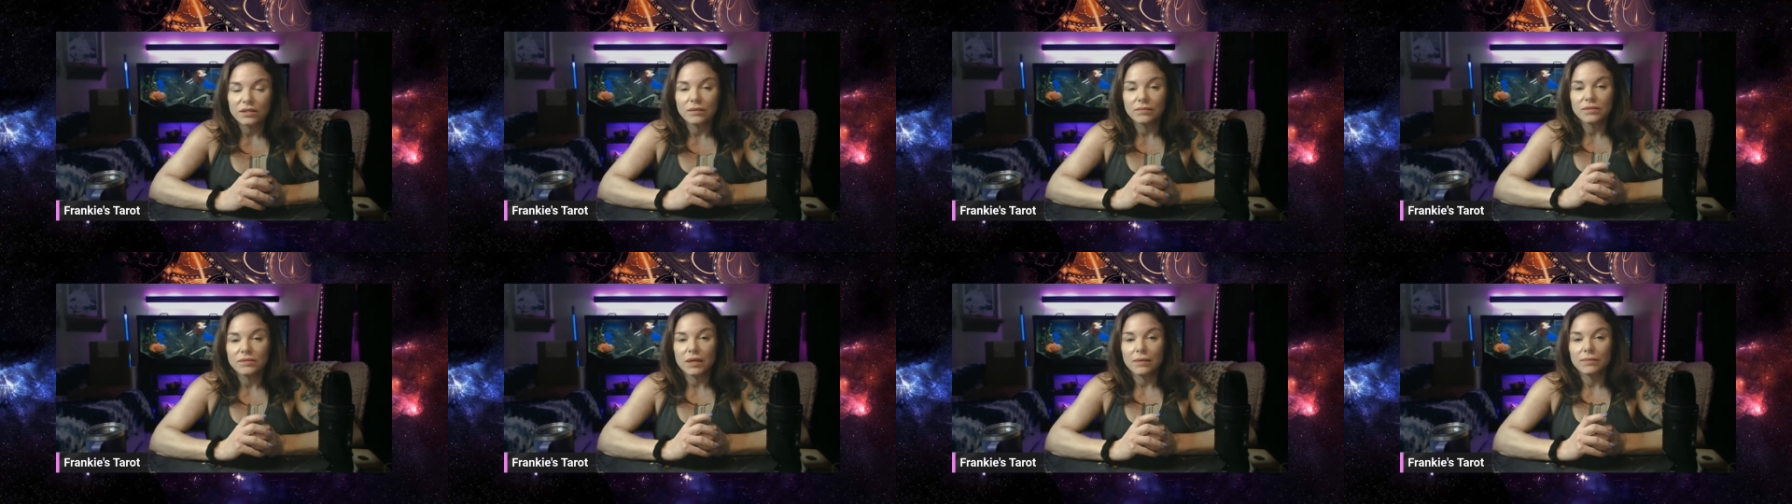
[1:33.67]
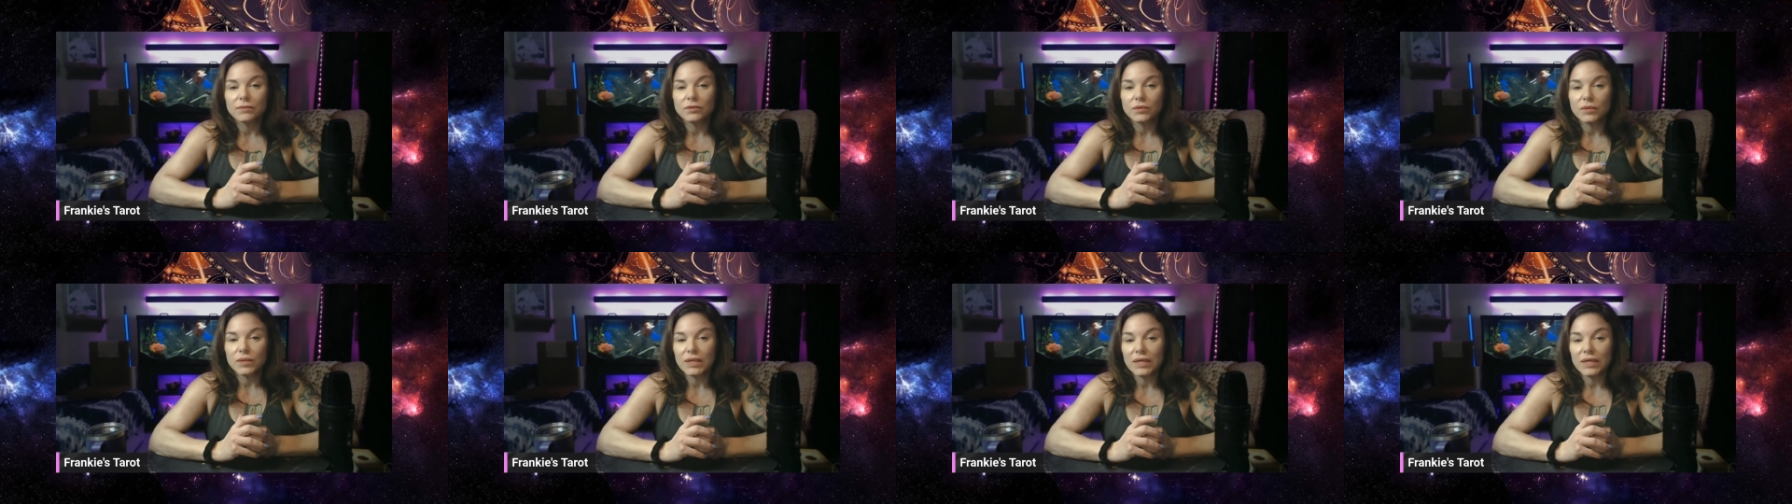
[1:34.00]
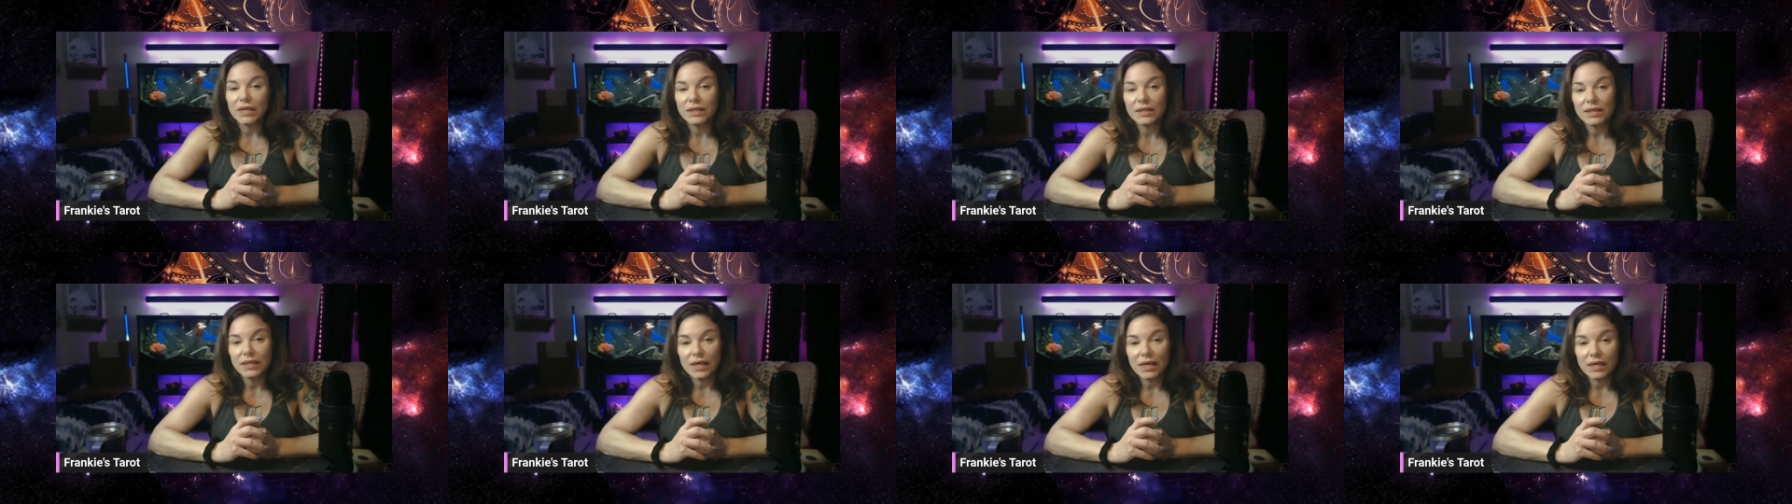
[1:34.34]
Sometimes when I
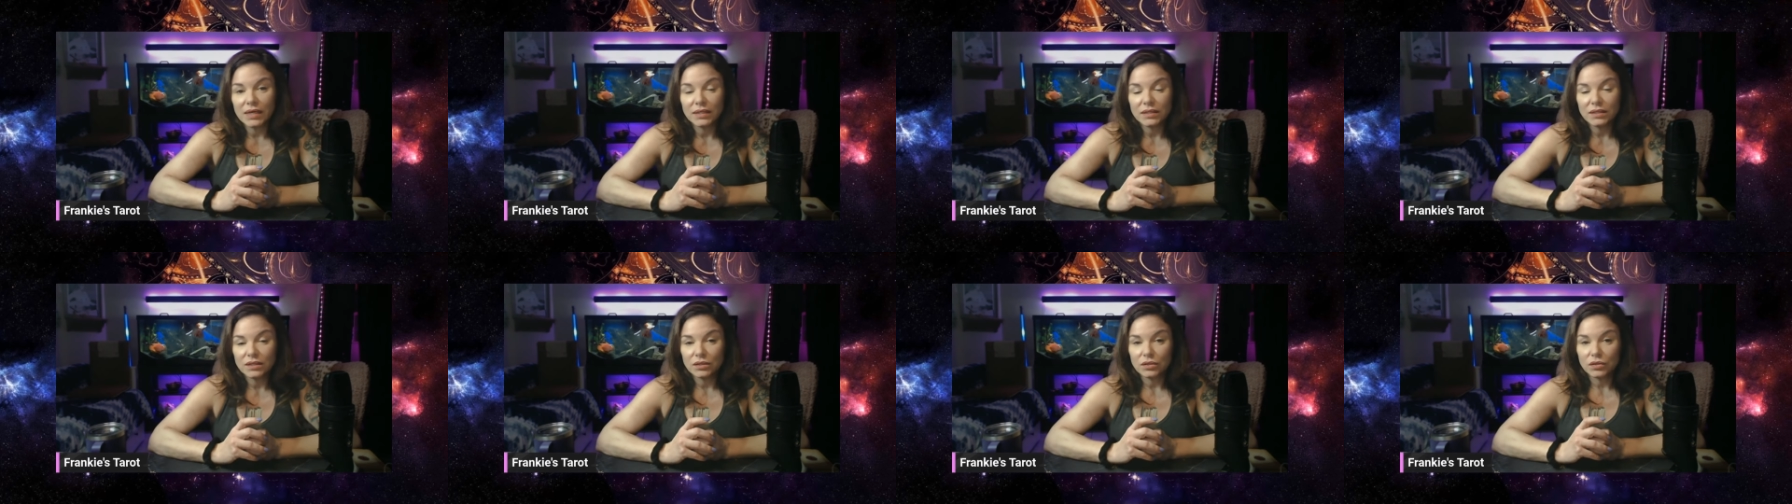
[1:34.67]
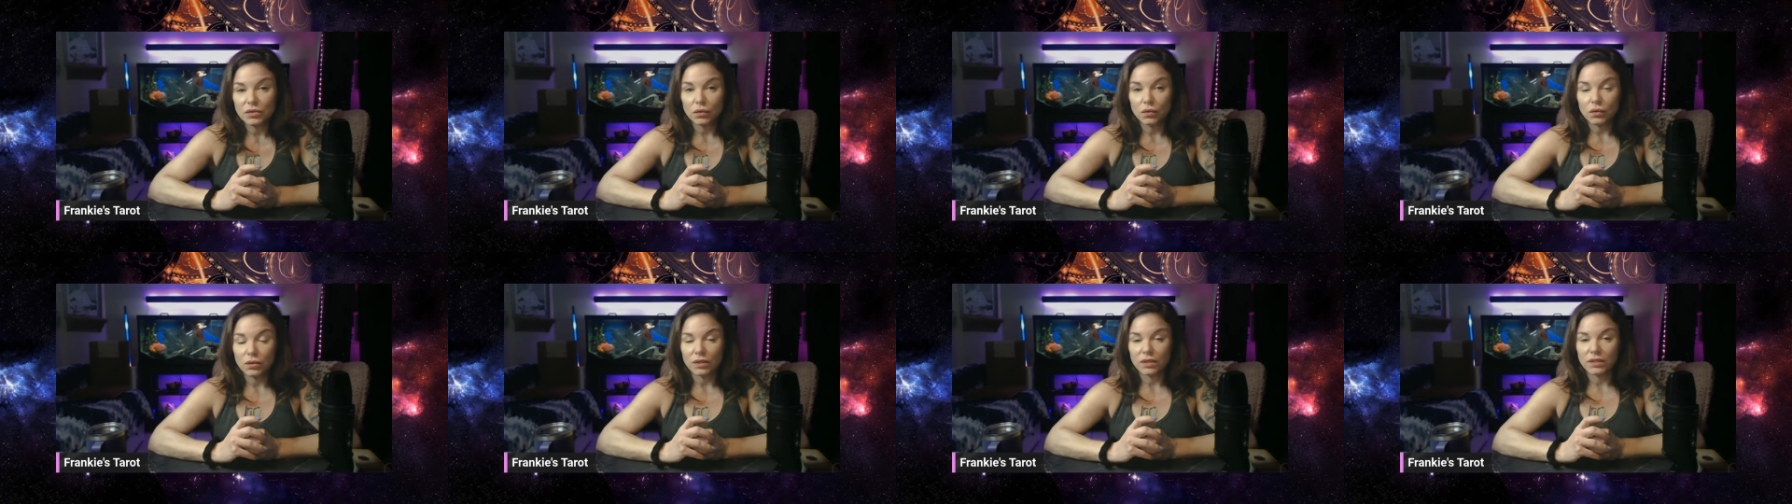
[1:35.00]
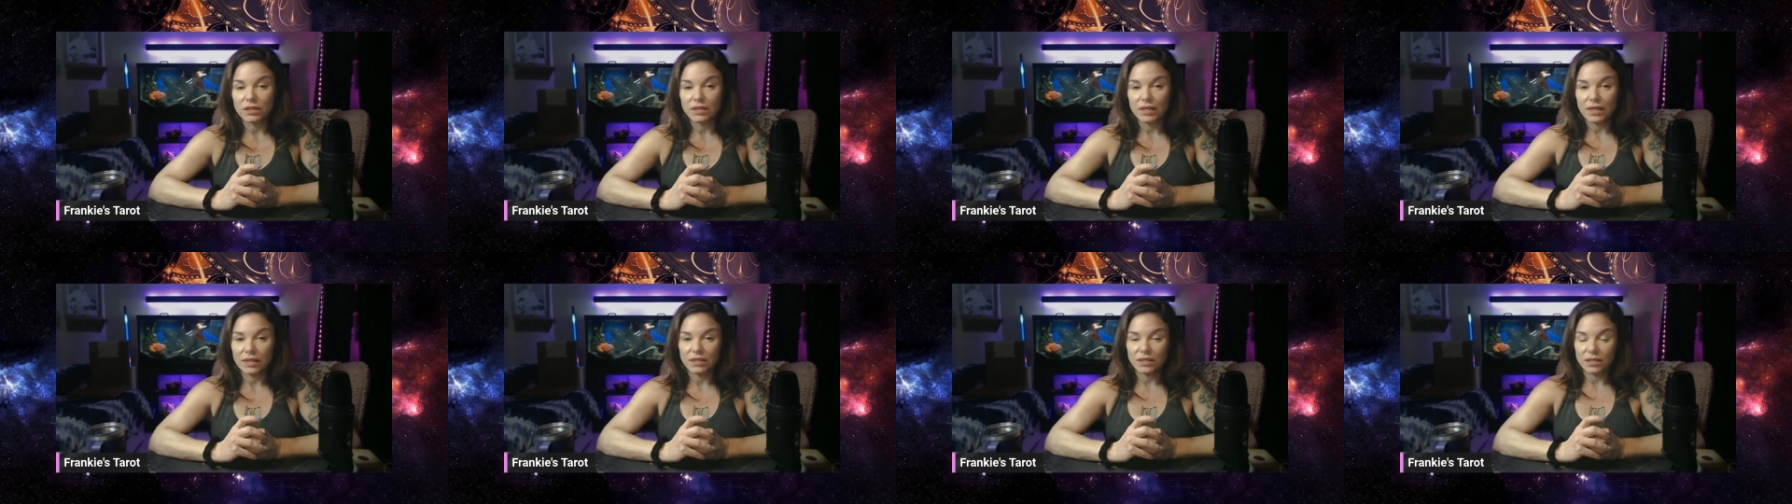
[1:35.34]
get the Ace of
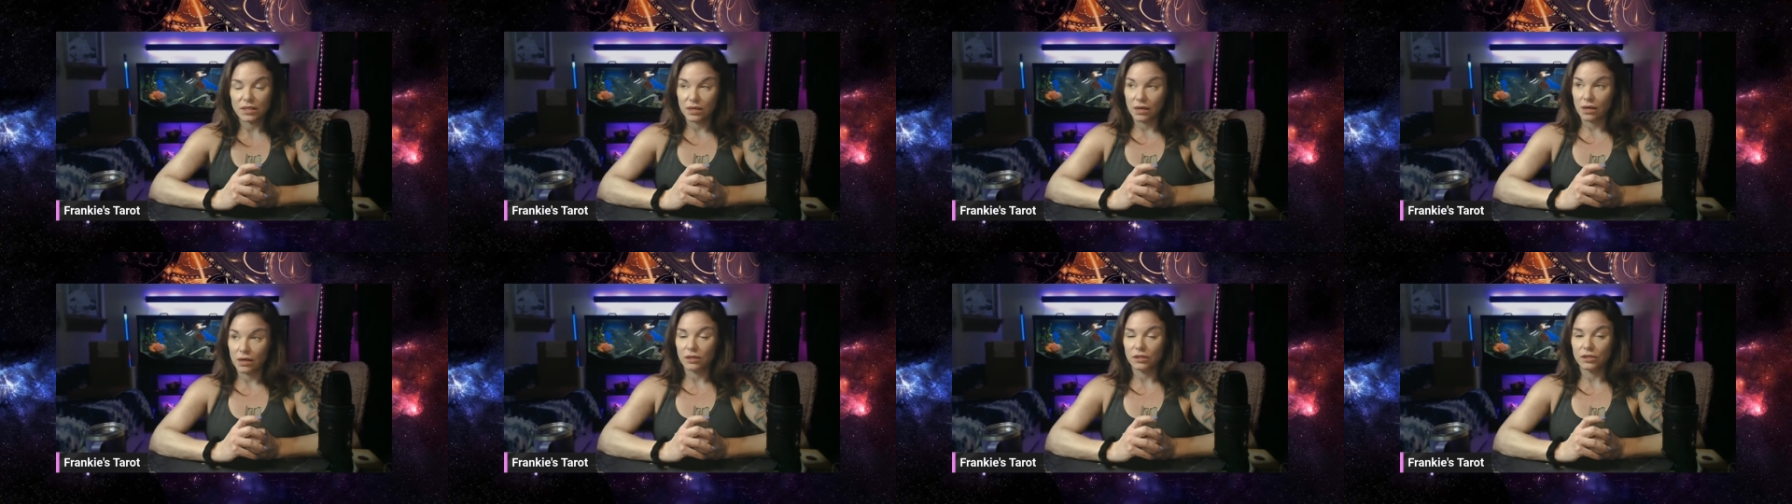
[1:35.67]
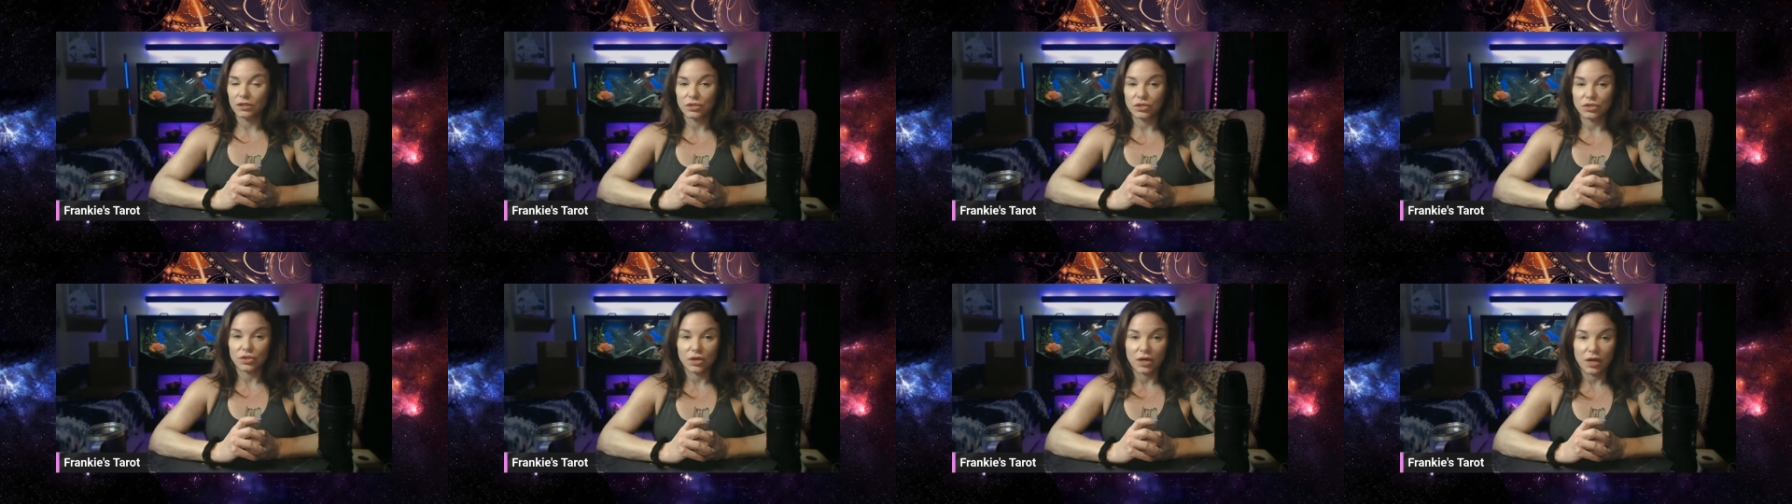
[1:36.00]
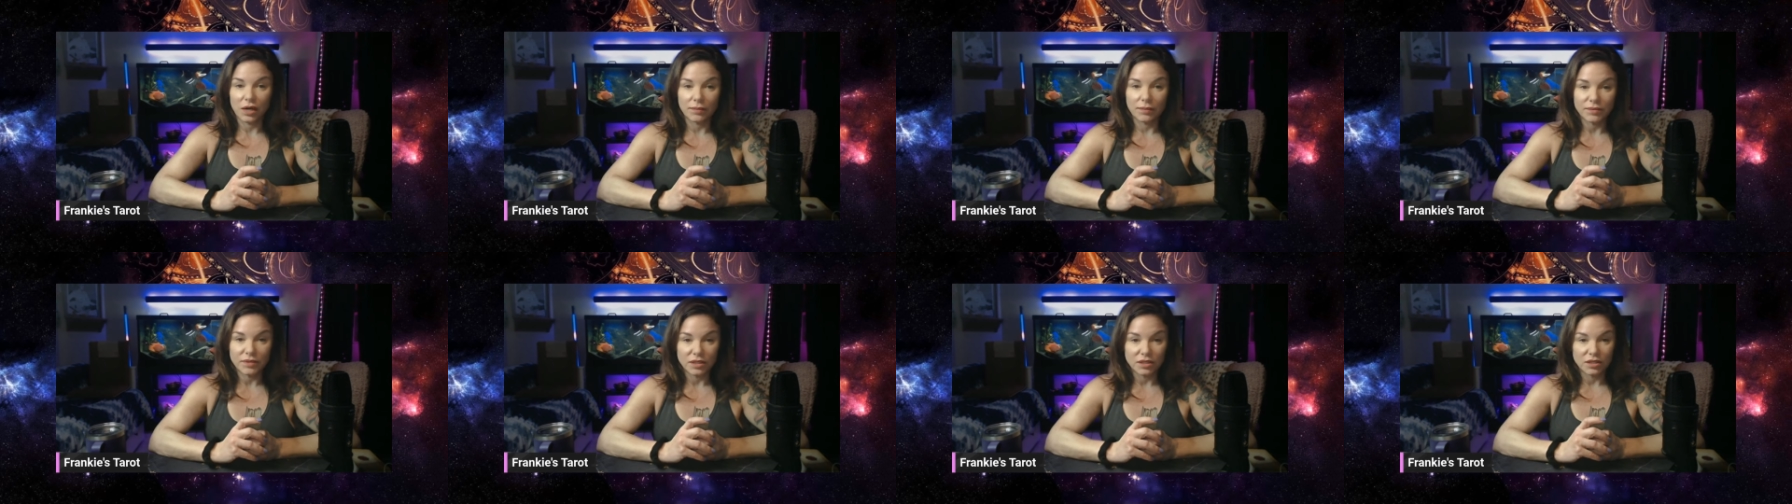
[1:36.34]
Swords, that's knowledge drops.